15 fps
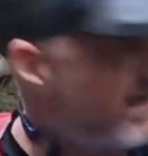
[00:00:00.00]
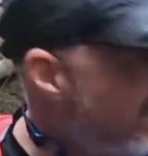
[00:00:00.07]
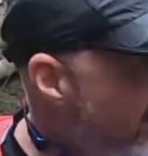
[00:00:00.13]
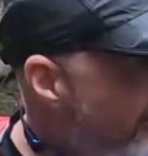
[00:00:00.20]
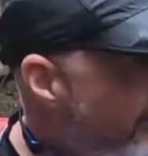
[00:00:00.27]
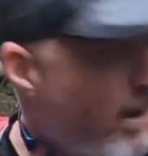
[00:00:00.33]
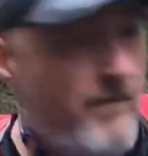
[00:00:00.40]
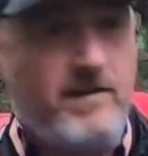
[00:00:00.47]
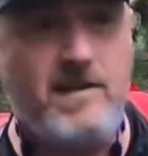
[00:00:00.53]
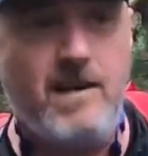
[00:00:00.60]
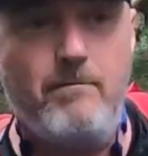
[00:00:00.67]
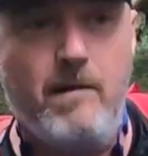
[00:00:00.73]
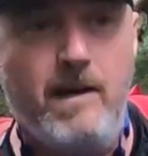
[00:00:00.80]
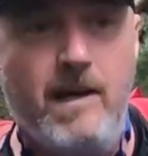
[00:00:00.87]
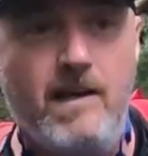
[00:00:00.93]
take 5 or
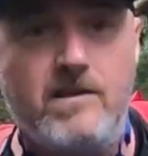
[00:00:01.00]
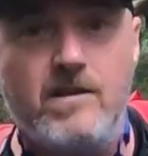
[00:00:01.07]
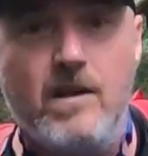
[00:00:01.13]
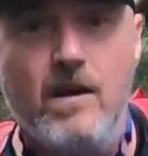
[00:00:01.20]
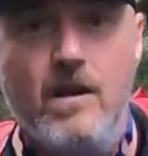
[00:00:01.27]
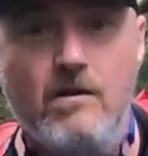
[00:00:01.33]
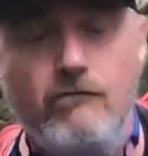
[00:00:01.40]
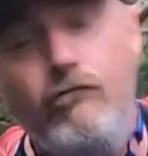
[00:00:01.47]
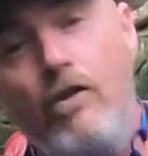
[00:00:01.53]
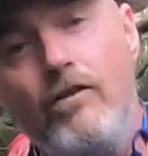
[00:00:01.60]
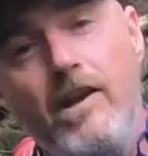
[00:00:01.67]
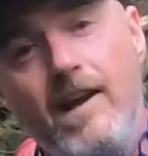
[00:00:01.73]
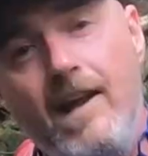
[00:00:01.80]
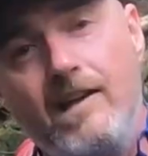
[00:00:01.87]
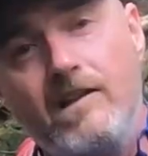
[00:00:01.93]
10 minutes, run
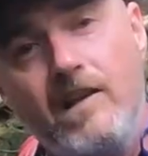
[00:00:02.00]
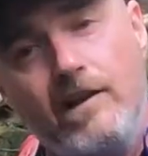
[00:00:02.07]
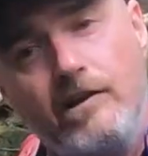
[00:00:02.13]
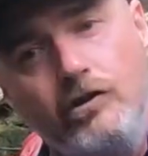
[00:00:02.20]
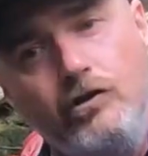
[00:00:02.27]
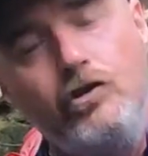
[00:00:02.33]
the next section